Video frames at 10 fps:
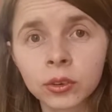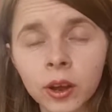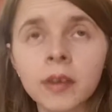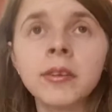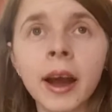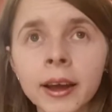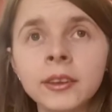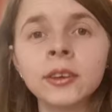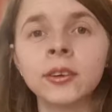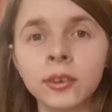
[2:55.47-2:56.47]
have had
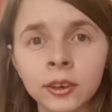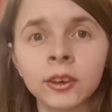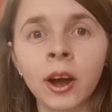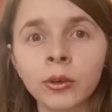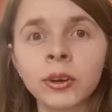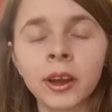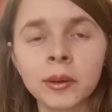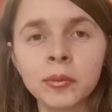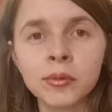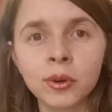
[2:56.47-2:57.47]
an
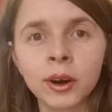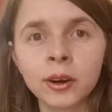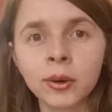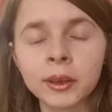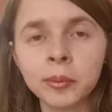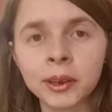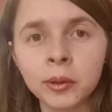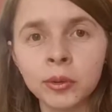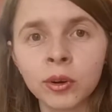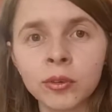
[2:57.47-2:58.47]
outline before I read my
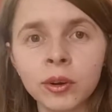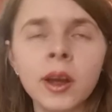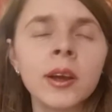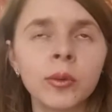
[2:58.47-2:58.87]
debut novel,